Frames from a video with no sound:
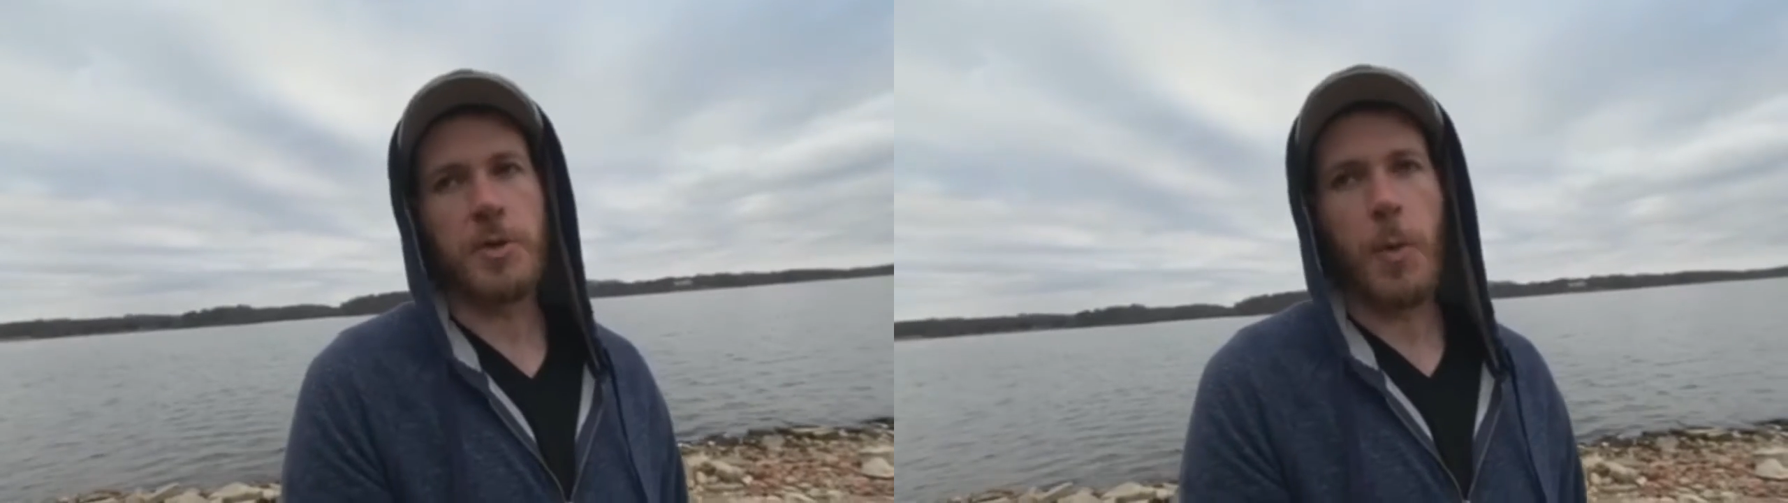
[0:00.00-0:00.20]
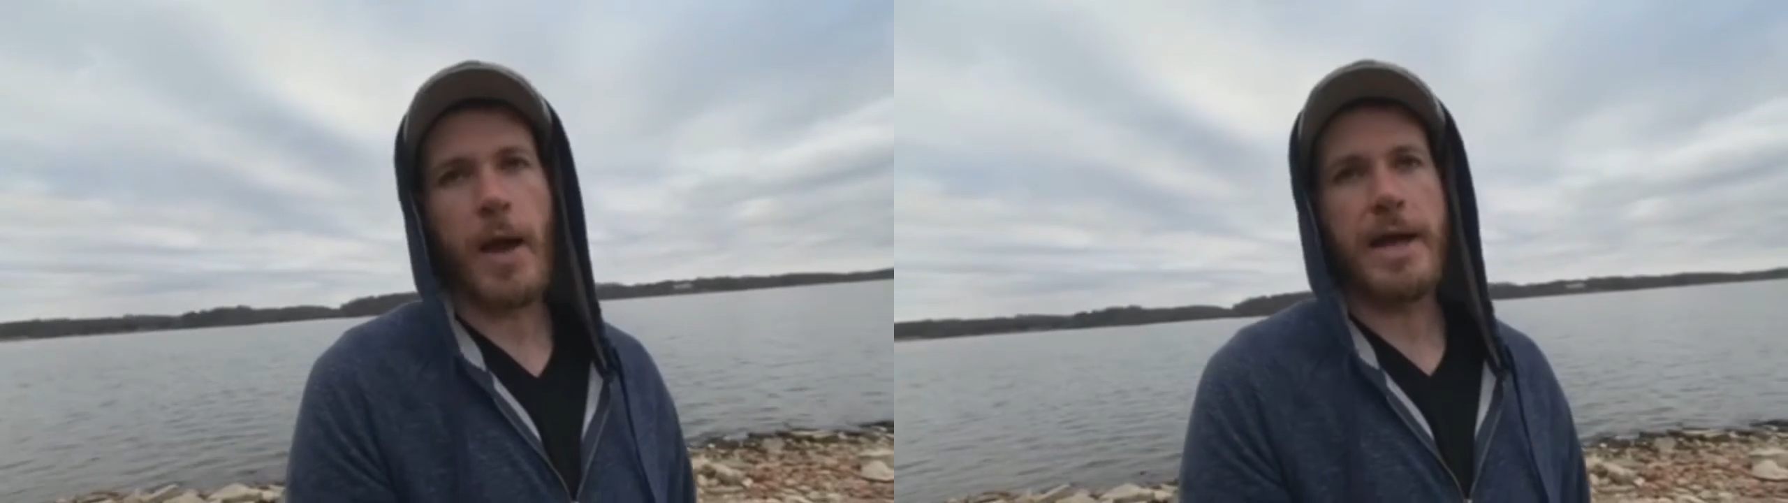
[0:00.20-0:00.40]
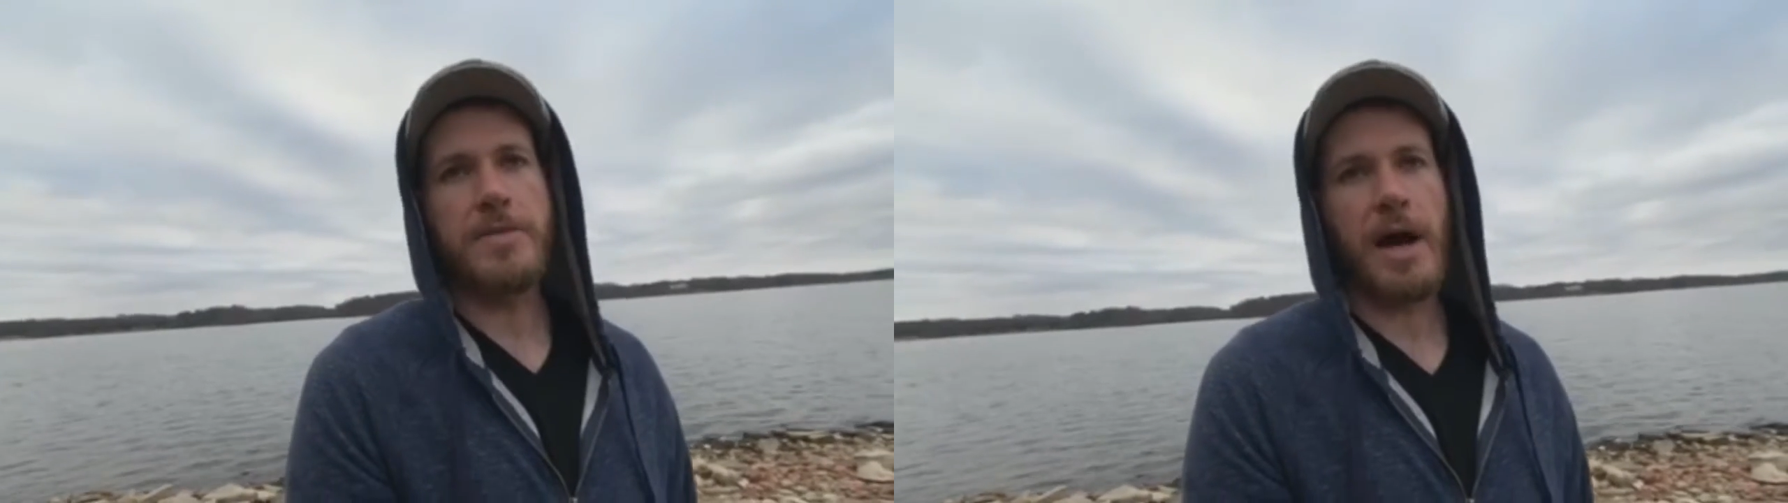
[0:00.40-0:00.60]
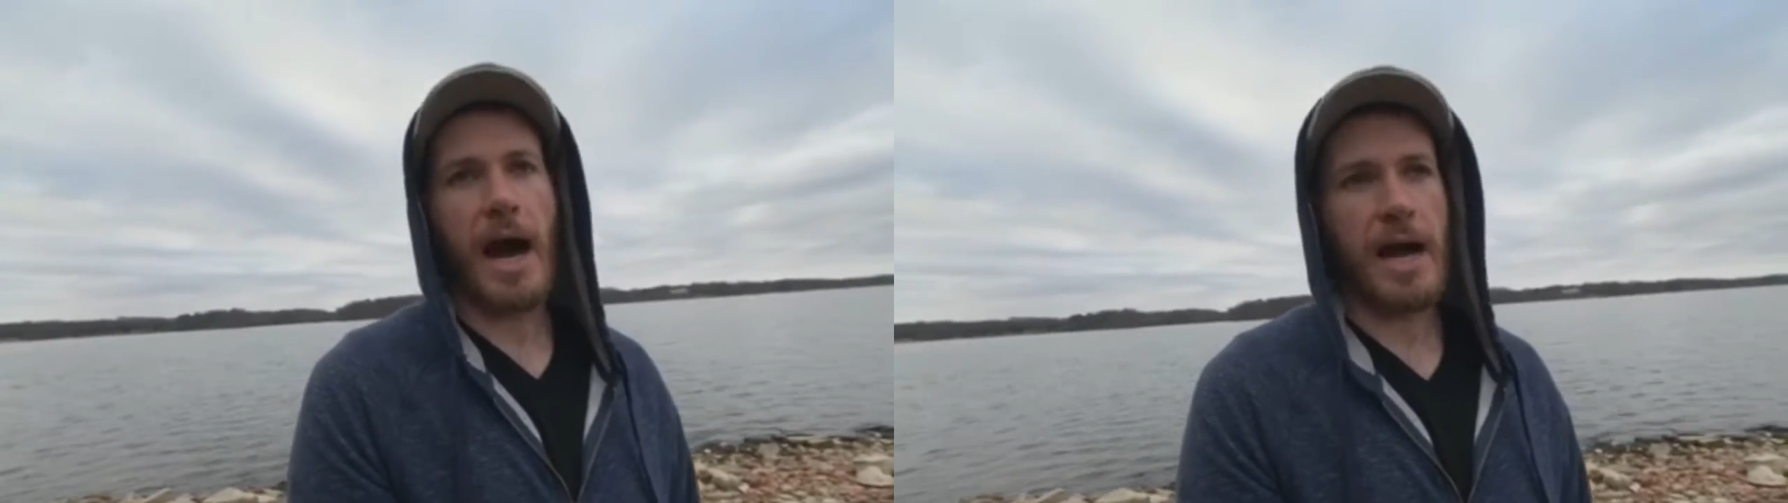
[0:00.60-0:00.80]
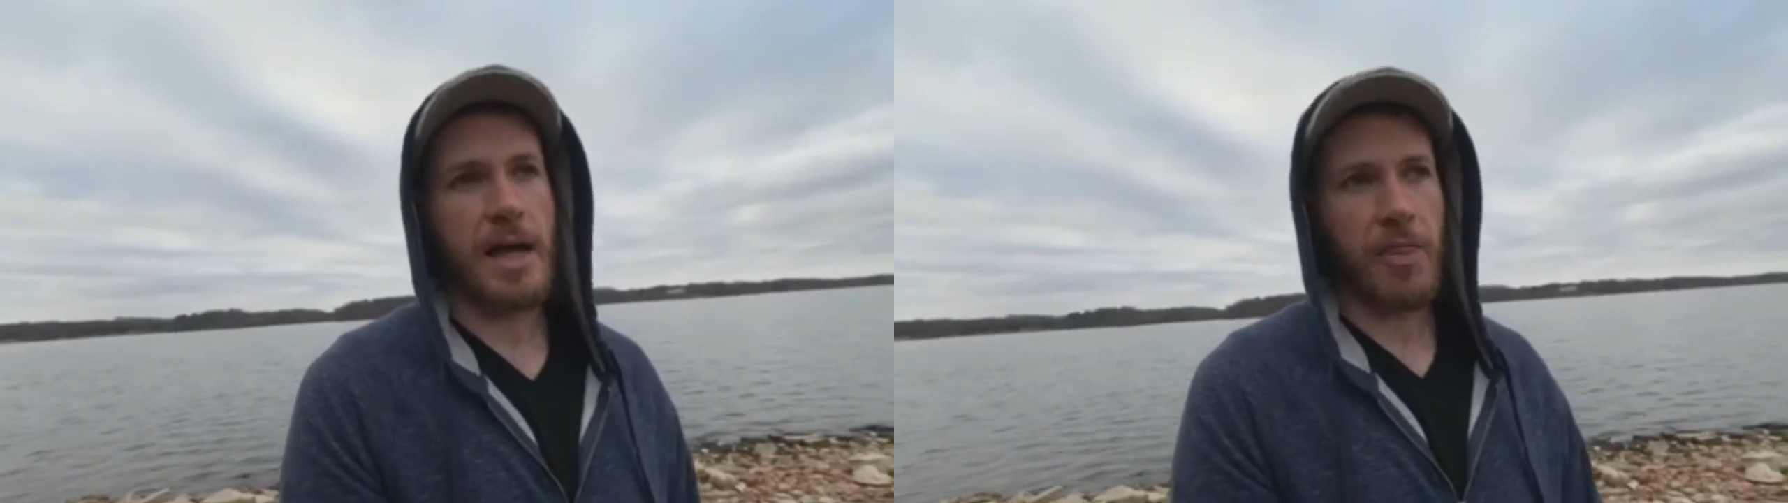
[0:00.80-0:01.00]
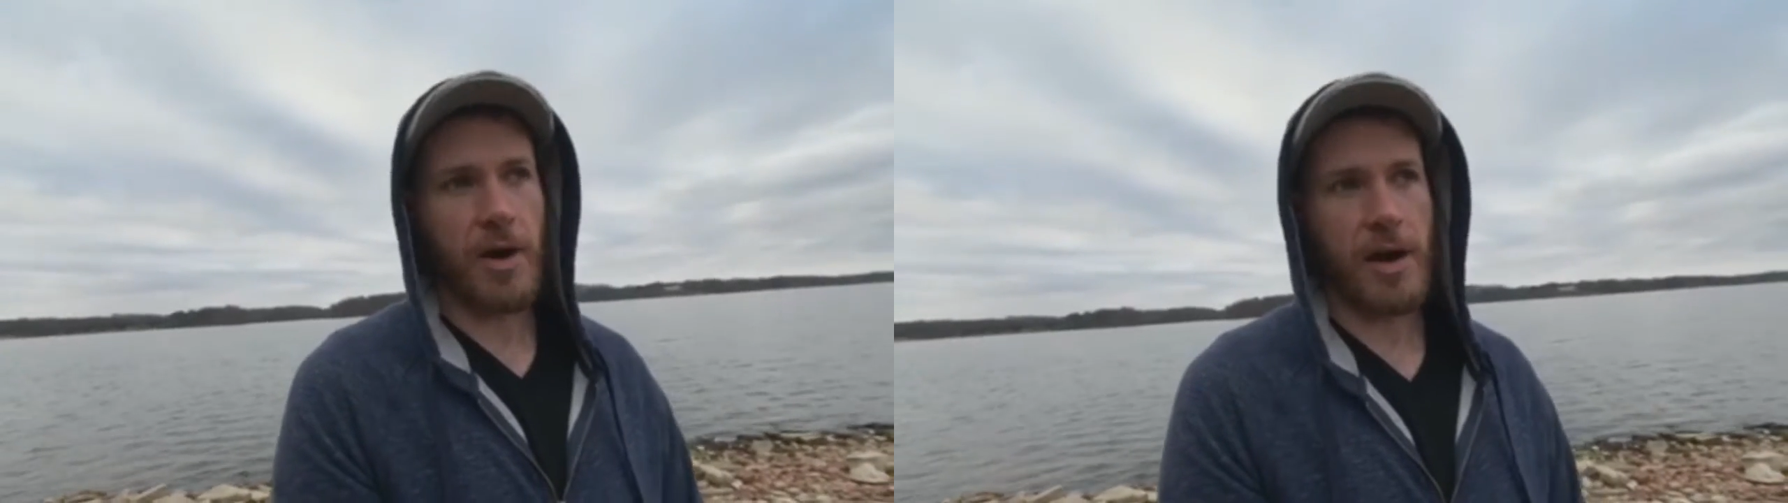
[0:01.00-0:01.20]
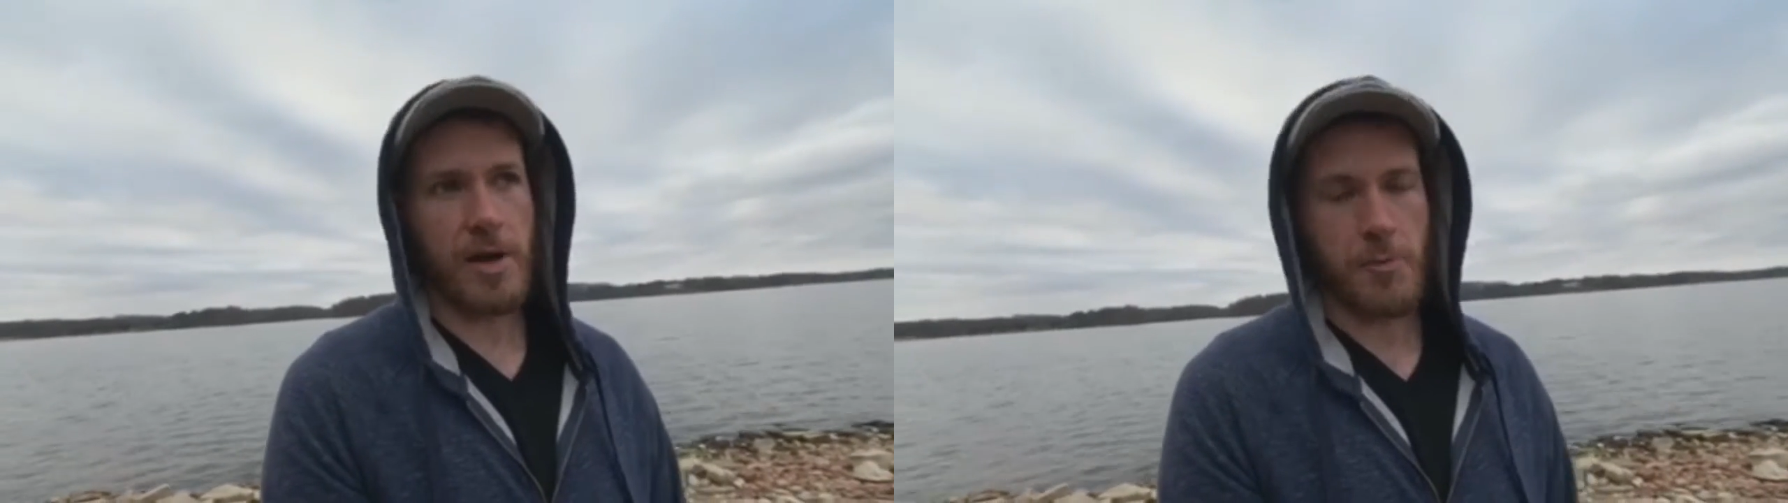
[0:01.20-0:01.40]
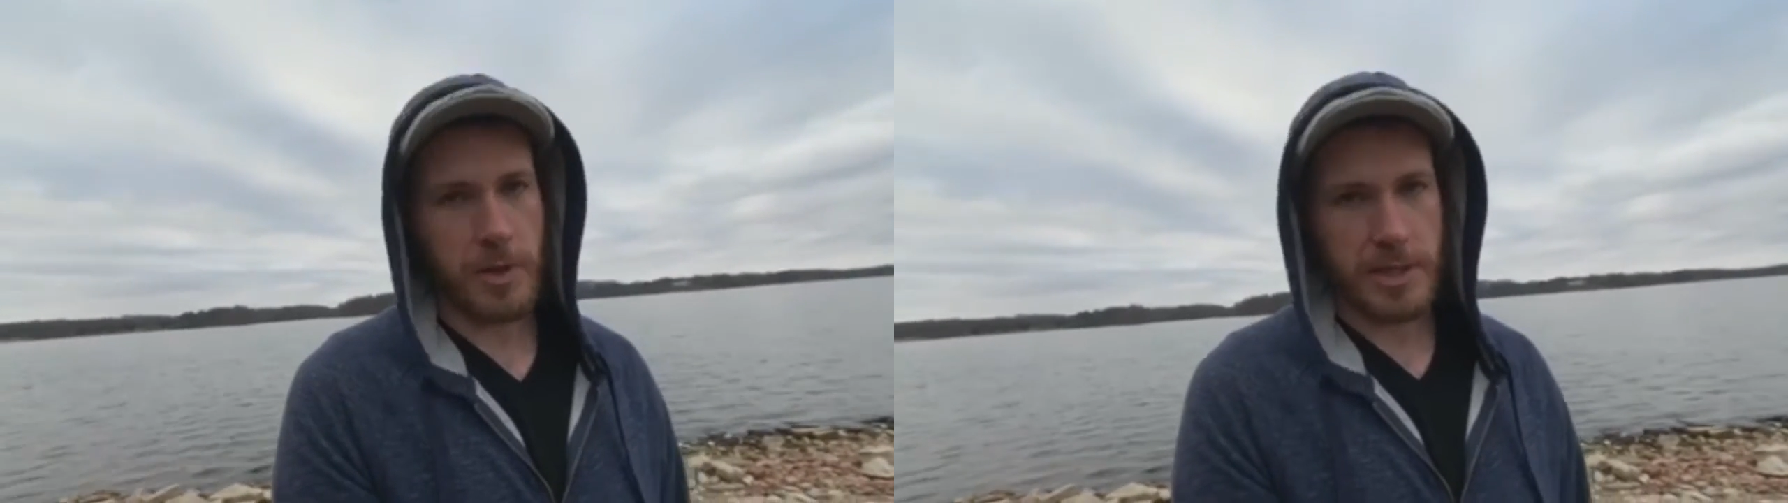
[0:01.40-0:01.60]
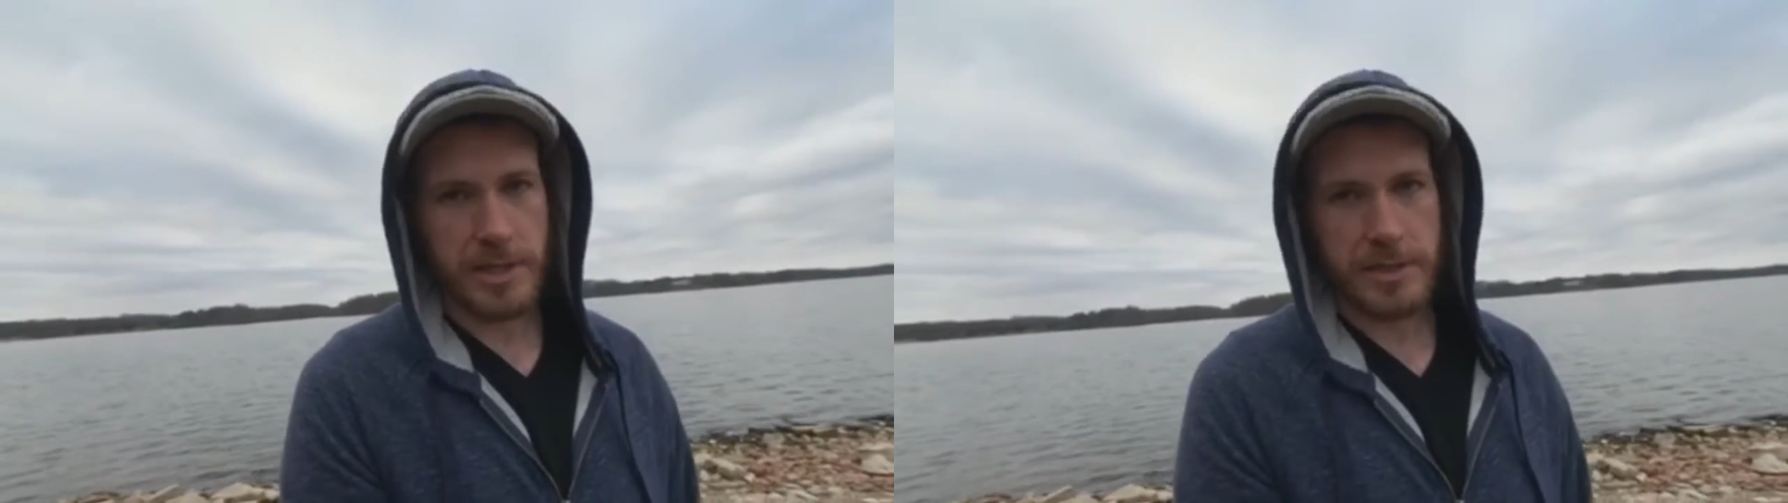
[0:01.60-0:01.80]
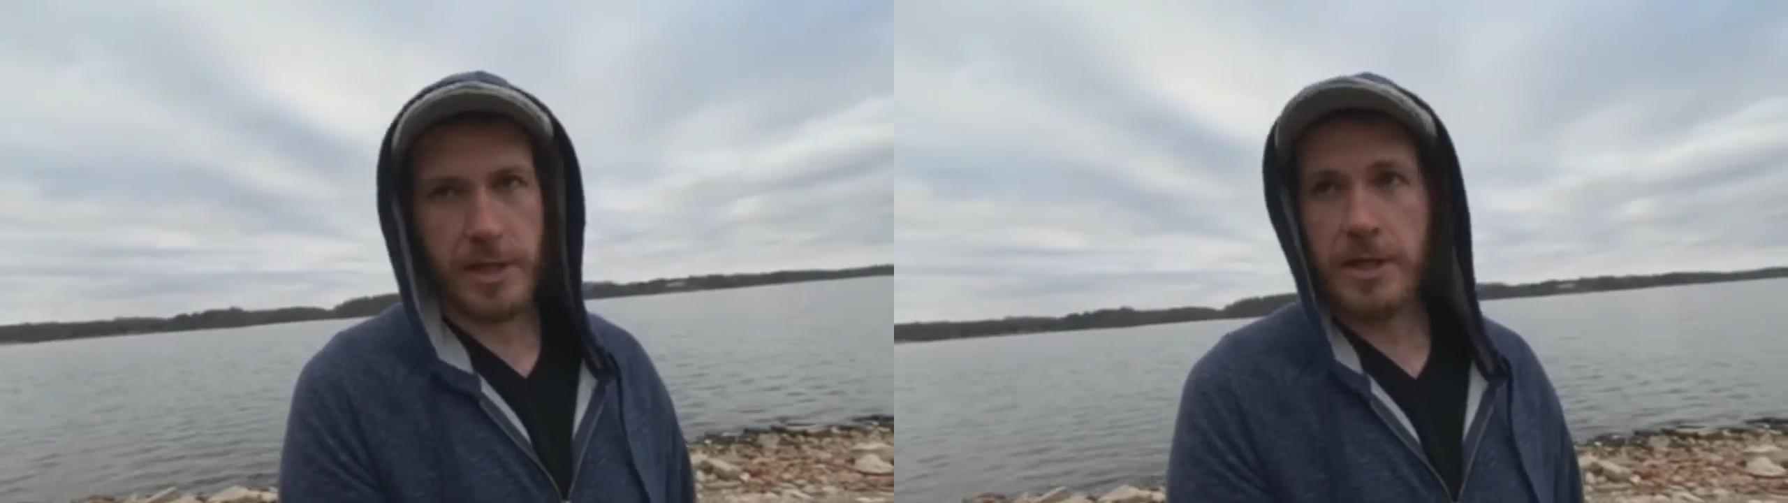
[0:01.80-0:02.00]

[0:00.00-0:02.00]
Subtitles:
the way that I thought I wanted it,